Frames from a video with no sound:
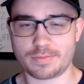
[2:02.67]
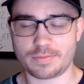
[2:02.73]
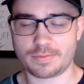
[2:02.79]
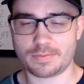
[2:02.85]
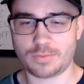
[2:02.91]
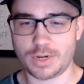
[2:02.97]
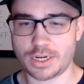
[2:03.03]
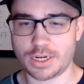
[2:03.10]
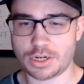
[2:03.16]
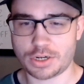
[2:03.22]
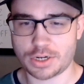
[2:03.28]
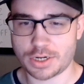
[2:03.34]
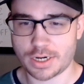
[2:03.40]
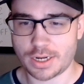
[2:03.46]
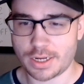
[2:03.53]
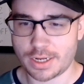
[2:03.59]

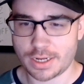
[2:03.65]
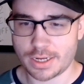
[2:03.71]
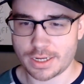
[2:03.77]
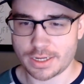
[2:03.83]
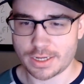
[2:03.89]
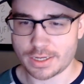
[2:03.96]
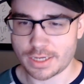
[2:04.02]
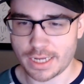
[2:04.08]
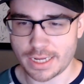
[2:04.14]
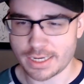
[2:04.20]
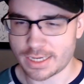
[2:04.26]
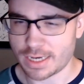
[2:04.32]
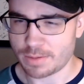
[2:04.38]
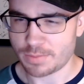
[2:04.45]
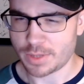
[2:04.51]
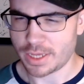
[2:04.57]
Which is
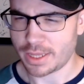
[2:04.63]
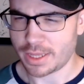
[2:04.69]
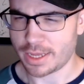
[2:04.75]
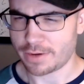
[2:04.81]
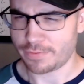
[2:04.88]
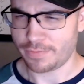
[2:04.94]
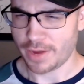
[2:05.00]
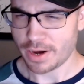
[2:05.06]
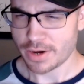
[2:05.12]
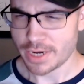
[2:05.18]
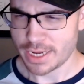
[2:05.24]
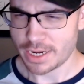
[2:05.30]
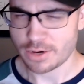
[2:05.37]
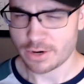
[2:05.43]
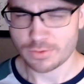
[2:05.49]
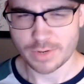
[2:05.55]
something that very
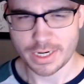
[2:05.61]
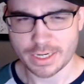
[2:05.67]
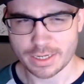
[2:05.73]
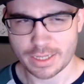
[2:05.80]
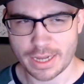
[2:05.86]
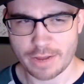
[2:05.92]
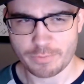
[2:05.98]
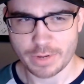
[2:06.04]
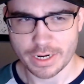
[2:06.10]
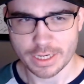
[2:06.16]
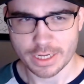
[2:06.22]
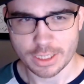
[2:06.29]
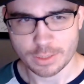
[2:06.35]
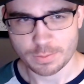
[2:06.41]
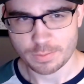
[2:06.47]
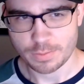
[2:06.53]
here recently I've been
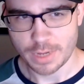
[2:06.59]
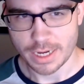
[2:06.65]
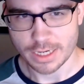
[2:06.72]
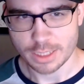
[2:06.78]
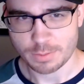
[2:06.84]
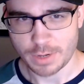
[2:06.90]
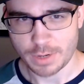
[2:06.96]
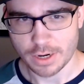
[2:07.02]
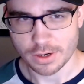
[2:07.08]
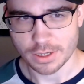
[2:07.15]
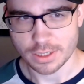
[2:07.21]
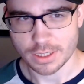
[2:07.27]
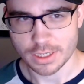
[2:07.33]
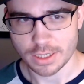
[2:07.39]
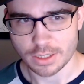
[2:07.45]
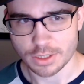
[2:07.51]

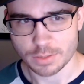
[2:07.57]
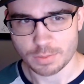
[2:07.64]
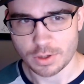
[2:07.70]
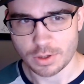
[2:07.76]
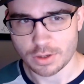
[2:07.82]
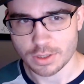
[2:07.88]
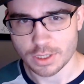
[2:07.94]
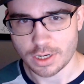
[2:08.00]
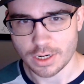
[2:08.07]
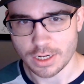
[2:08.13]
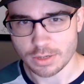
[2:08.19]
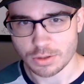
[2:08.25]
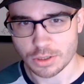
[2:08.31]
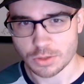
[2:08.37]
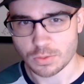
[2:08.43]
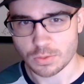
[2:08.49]
experiencing. Just Pulse Audio
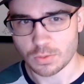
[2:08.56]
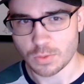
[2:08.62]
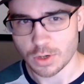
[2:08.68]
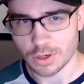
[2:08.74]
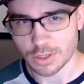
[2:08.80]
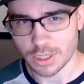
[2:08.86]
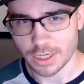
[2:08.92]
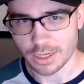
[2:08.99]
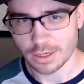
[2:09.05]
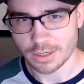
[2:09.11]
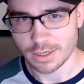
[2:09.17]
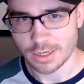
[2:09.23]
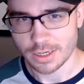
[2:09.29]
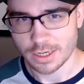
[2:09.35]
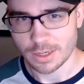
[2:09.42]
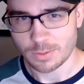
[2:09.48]
just working,
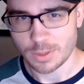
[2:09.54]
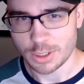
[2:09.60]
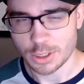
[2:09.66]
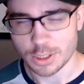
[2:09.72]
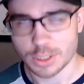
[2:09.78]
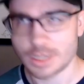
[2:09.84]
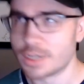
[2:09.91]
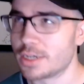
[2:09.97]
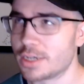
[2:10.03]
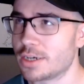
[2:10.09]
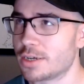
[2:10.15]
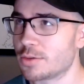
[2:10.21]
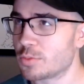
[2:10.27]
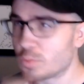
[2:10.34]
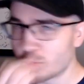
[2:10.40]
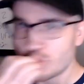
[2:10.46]
which is
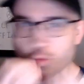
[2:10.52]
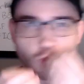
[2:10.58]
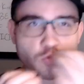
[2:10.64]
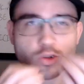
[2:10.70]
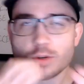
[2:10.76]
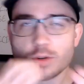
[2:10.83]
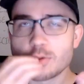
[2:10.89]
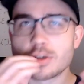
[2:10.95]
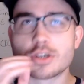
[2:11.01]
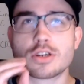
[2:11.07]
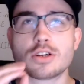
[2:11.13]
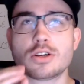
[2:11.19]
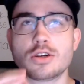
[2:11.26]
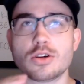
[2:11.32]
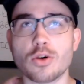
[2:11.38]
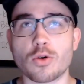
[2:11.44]

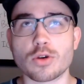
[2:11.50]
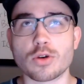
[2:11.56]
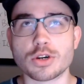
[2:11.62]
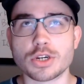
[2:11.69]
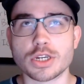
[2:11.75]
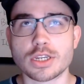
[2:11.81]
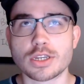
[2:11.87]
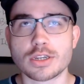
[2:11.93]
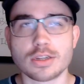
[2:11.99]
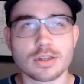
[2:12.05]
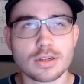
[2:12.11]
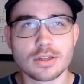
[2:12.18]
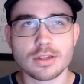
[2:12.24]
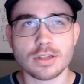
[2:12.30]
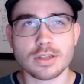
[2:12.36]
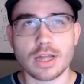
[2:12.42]
gorgeous.
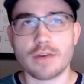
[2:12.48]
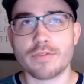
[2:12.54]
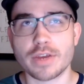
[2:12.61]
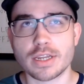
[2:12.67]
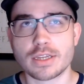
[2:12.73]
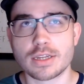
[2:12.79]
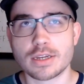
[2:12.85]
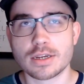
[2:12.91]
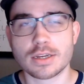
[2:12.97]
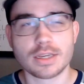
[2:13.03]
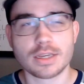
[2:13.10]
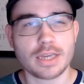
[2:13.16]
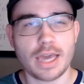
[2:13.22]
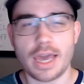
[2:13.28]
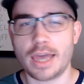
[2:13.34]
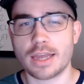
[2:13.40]
Love it.
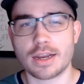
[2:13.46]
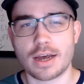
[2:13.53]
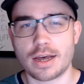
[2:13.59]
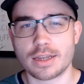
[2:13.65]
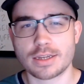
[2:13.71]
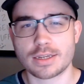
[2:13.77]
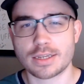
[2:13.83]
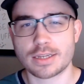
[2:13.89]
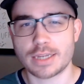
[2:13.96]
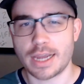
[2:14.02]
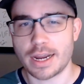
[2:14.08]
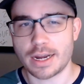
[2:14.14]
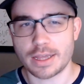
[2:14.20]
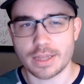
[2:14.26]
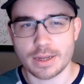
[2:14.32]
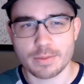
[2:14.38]
Cannot say
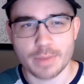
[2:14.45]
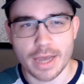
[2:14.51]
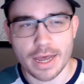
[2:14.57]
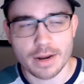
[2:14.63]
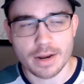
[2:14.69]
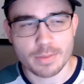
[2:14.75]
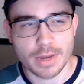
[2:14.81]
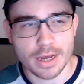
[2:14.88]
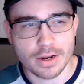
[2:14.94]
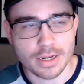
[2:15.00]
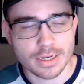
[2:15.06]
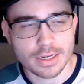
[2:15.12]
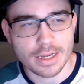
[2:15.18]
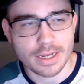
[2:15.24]
anything bad about it.